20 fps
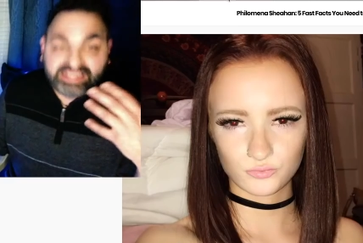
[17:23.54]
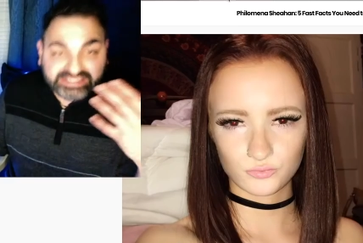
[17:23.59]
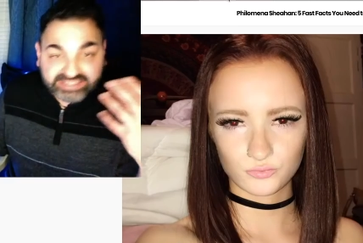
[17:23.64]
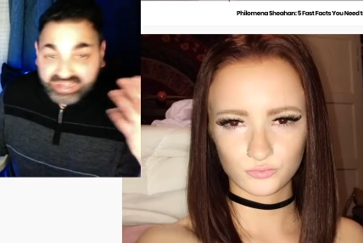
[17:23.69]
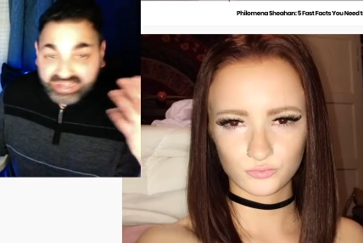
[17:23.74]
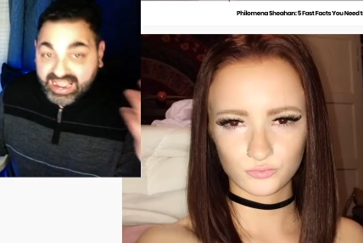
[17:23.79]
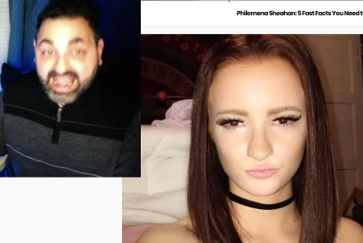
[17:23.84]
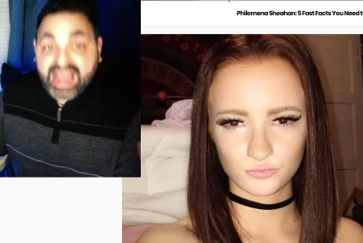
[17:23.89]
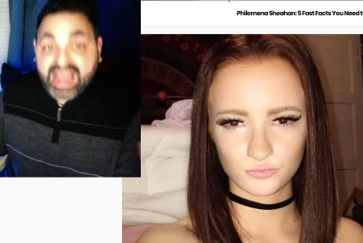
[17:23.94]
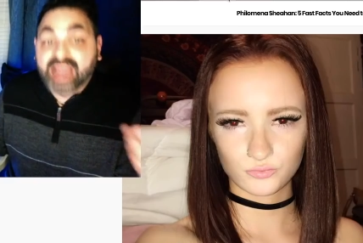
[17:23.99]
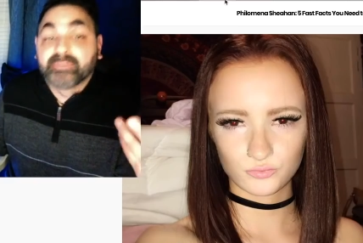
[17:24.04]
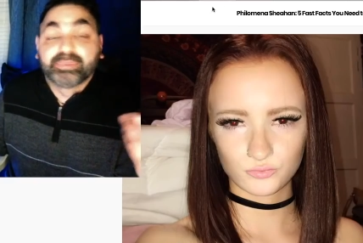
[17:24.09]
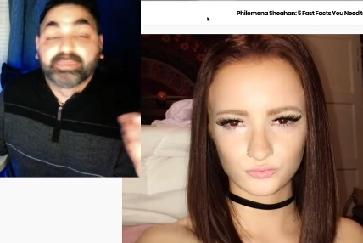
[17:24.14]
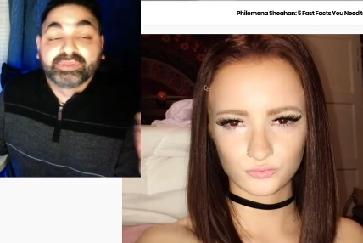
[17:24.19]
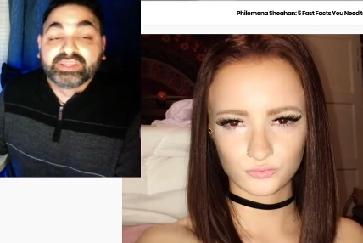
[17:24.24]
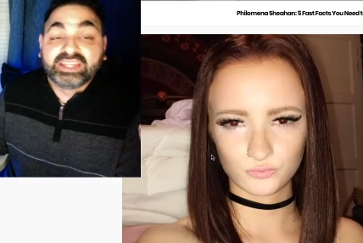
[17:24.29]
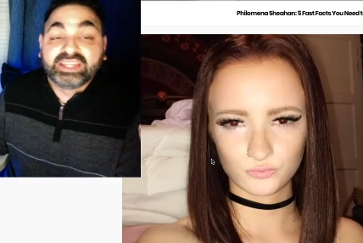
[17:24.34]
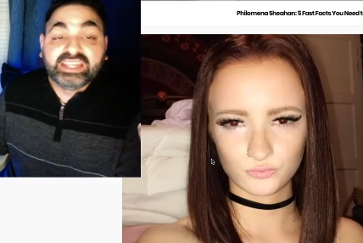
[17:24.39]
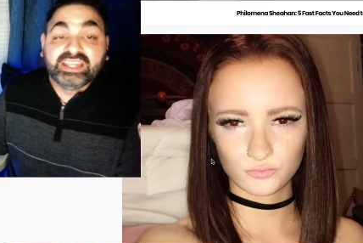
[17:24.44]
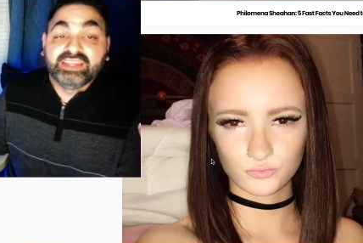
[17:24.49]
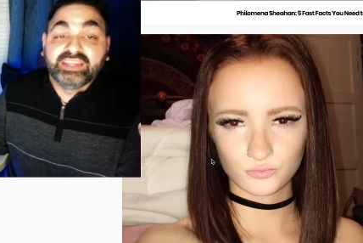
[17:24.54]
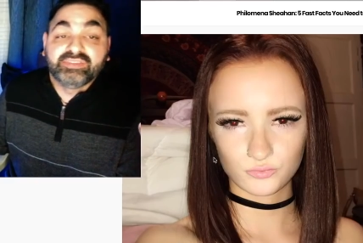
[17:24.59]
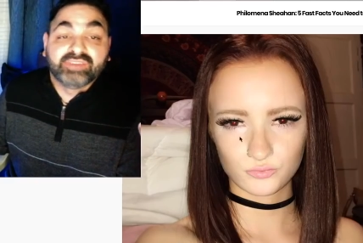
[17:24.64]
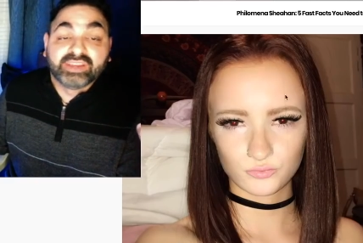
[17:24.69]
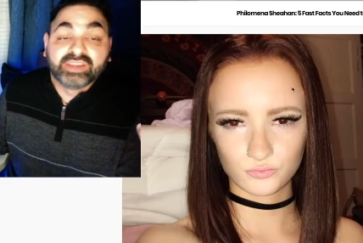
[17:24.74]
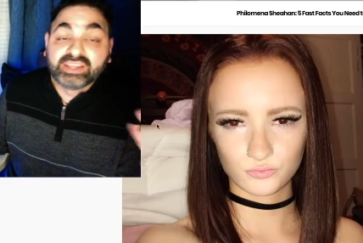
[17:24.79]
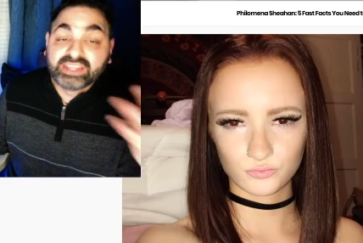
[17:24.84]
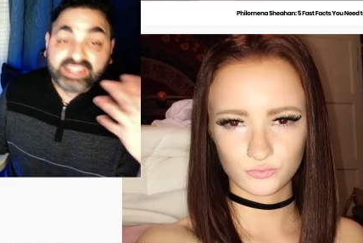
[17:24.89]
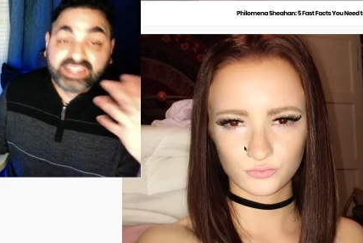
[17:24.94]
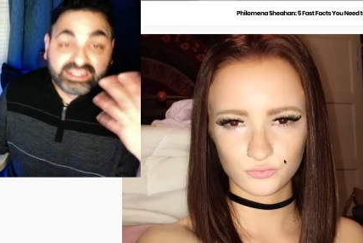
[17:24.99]
Speaker 1: I believe
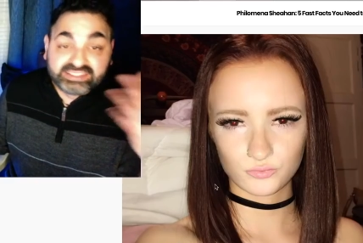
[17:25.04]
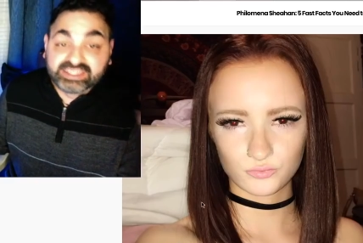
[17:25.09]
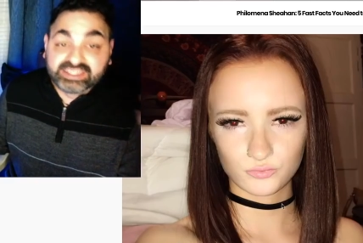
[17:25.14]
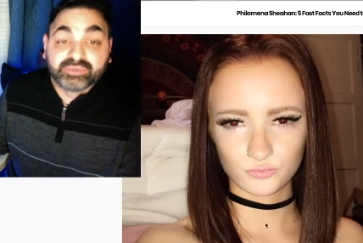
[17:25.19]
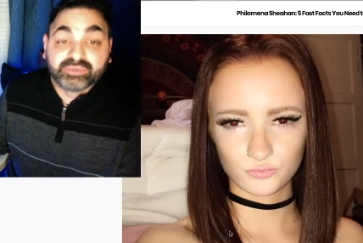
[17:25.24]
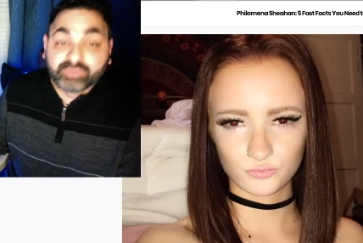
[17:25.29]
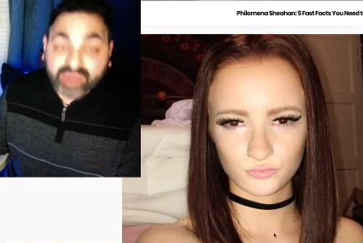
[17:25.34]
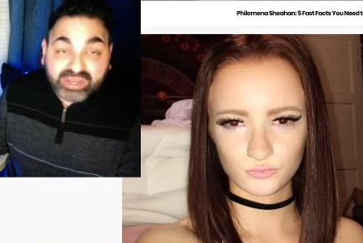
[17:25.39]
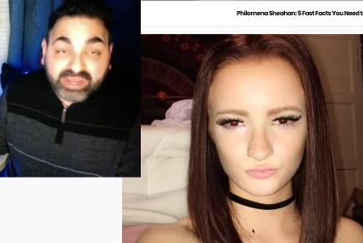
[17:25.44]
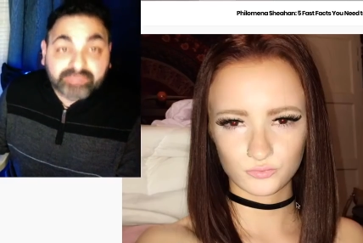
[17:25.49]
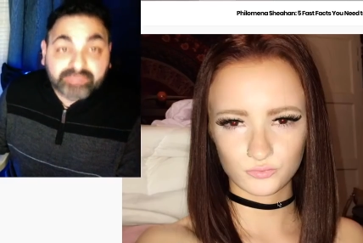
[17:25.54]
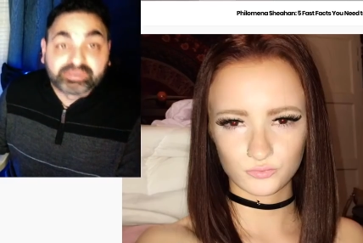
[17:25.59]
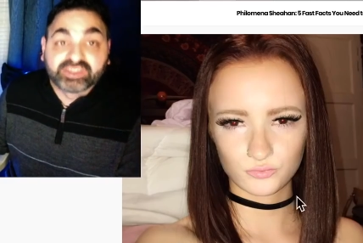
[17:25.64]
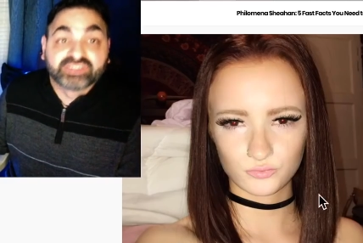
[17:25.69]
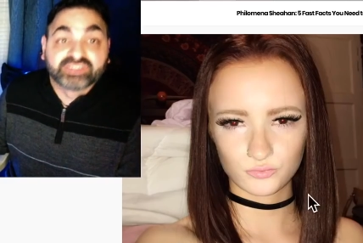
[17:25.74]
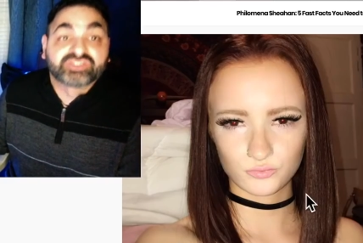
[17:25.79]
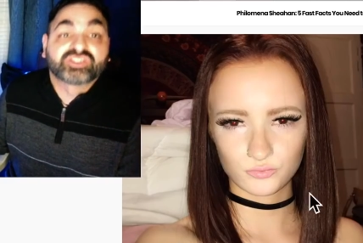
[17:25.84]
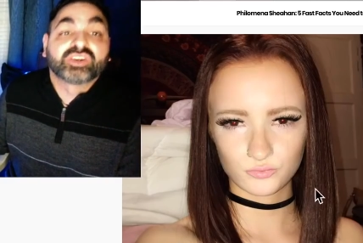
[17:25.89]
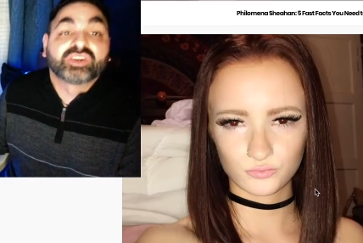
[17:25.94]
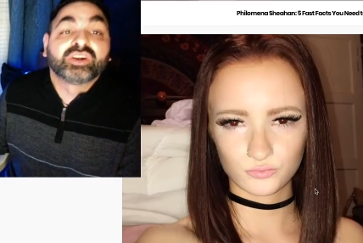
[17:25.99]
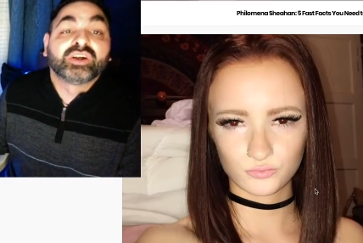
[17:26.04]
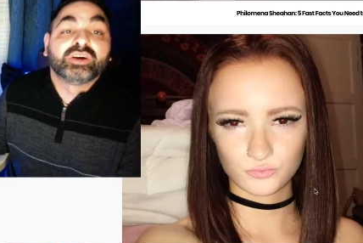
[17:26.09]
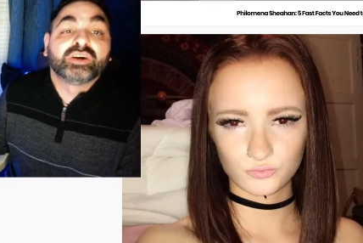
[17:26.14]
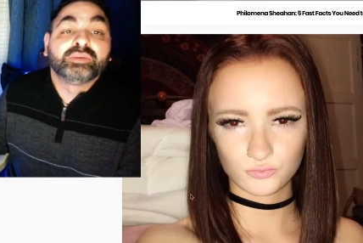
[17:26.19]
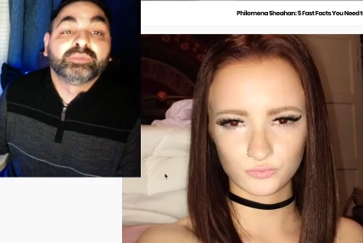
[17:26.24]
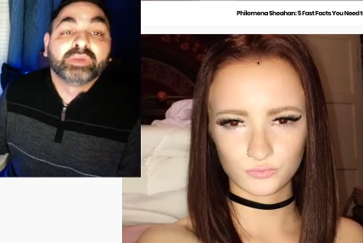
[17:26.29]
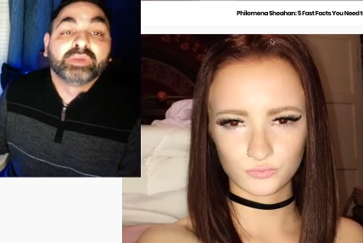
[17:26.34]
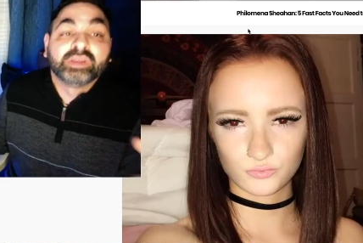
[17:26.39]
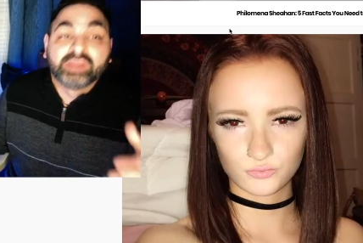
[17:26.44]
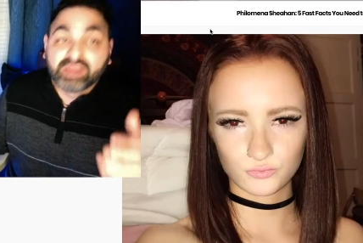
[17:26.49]
he didn't rape this girl.